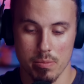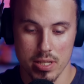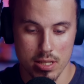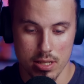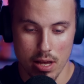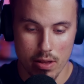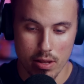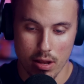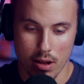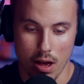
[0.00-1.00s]
This is
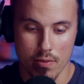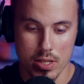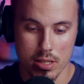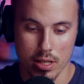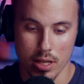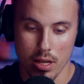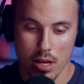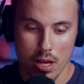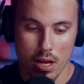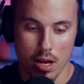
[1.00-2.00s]
obviously
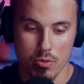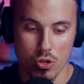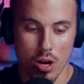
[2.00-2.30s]
do